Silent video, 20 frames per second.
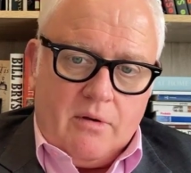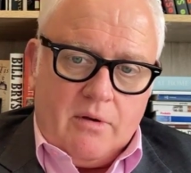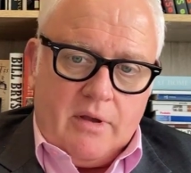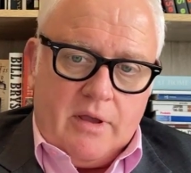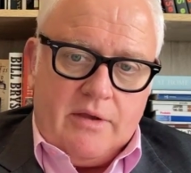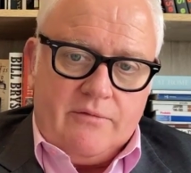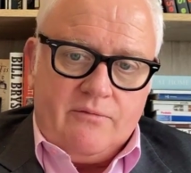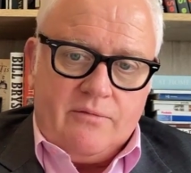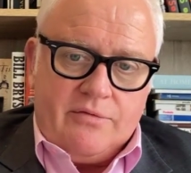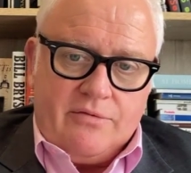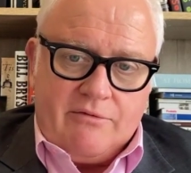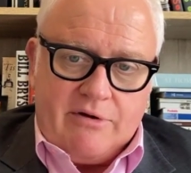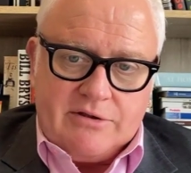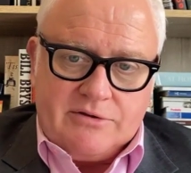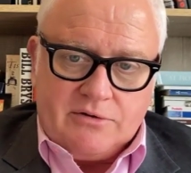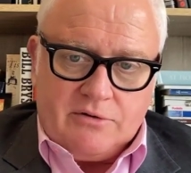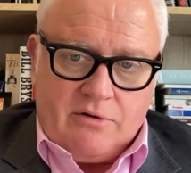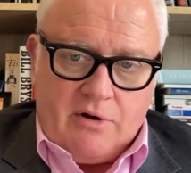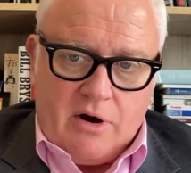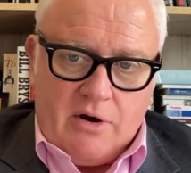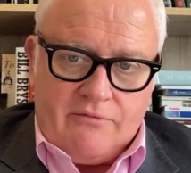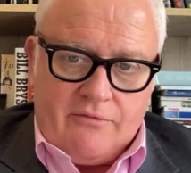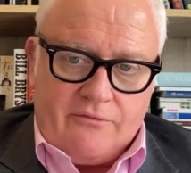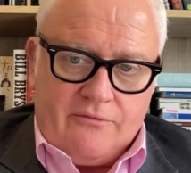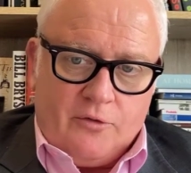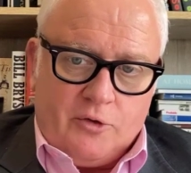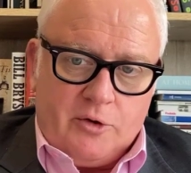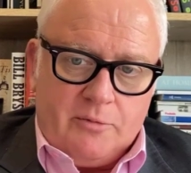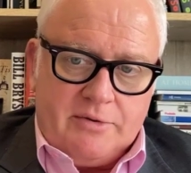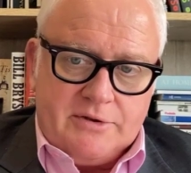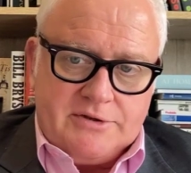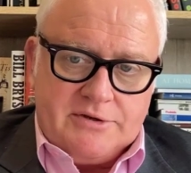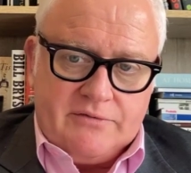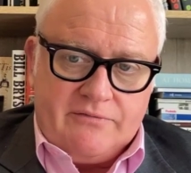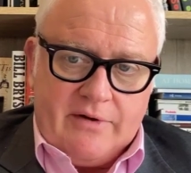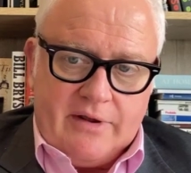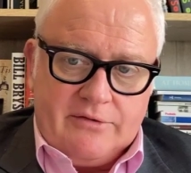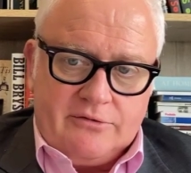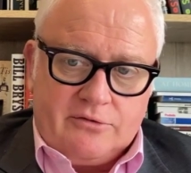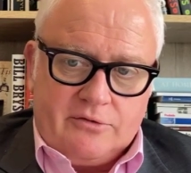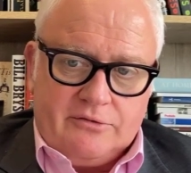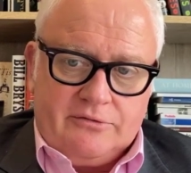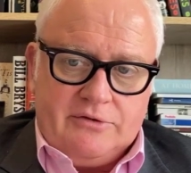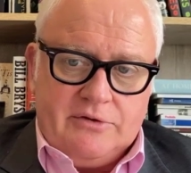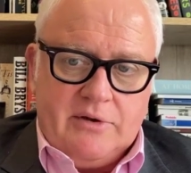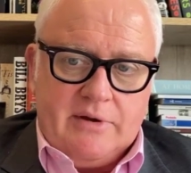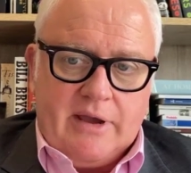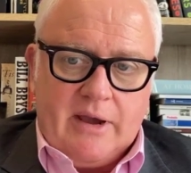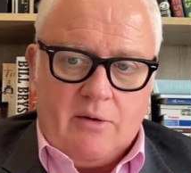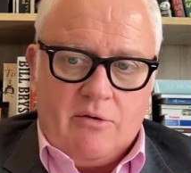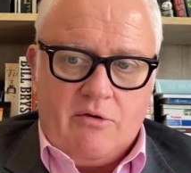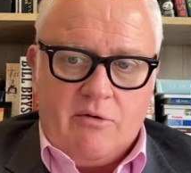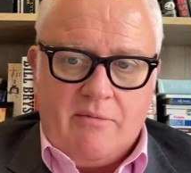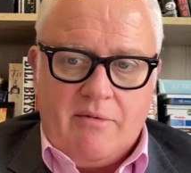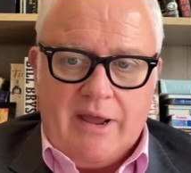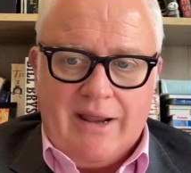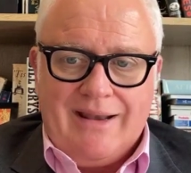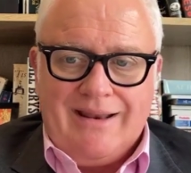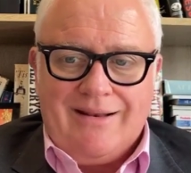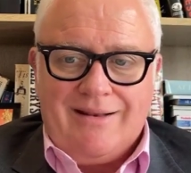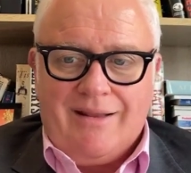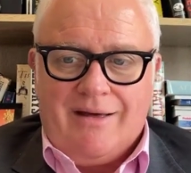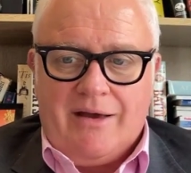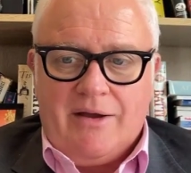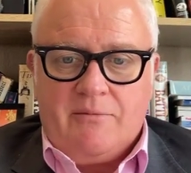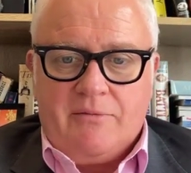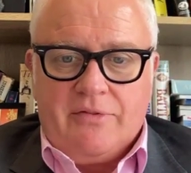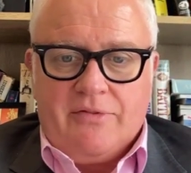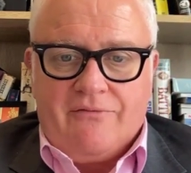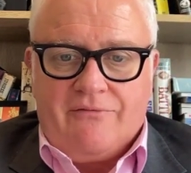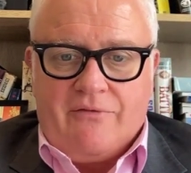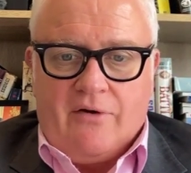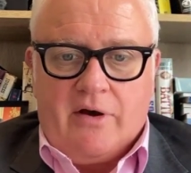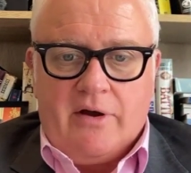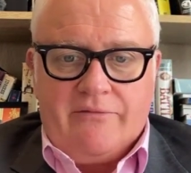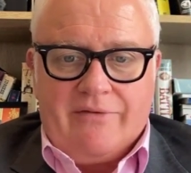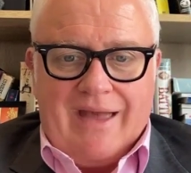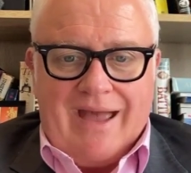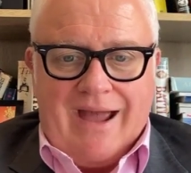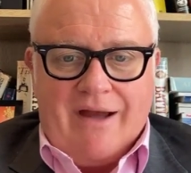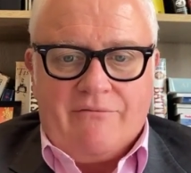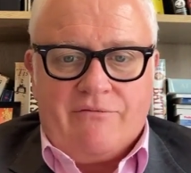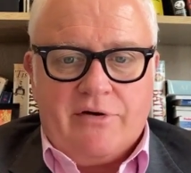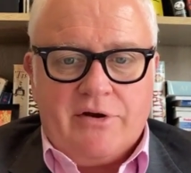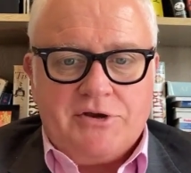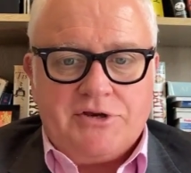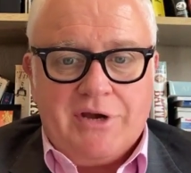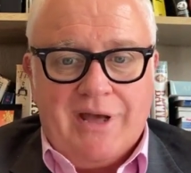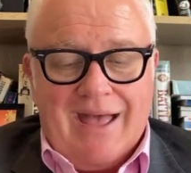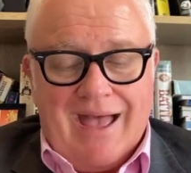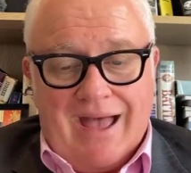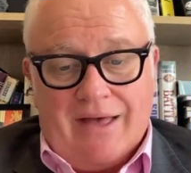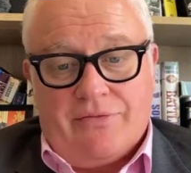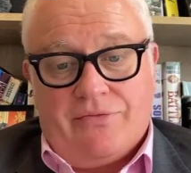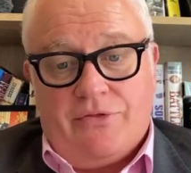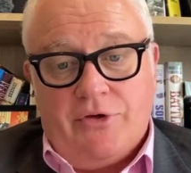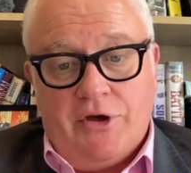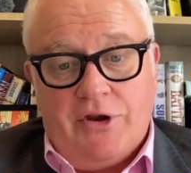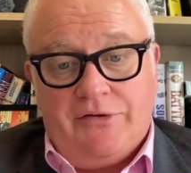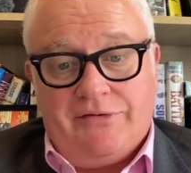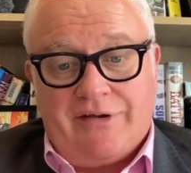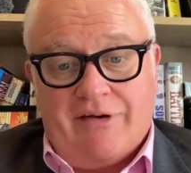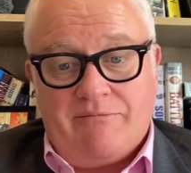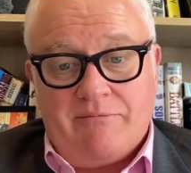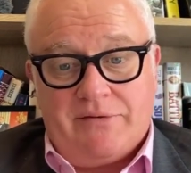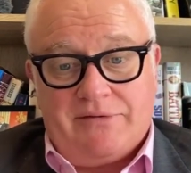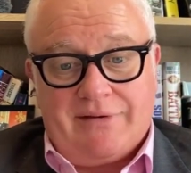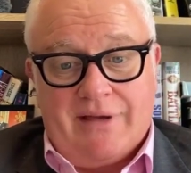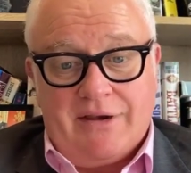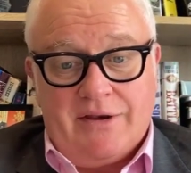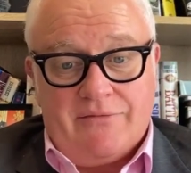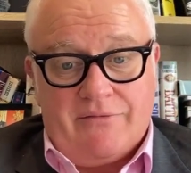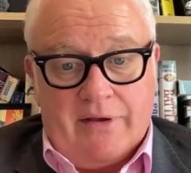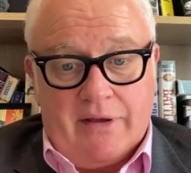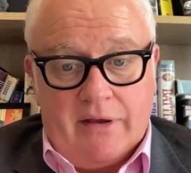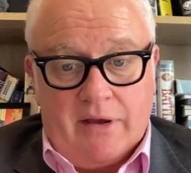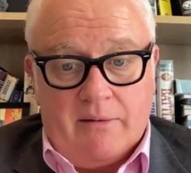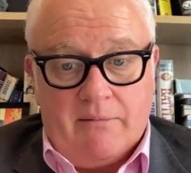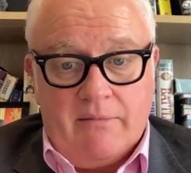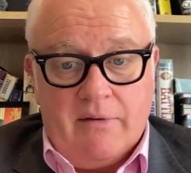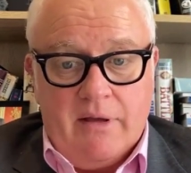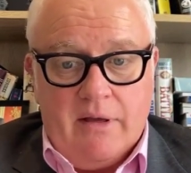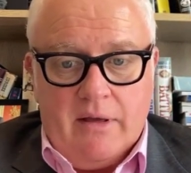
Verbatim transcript: Even with rental growth, affordability of rents across the UK will remain in line with the five-year average at 37% of income.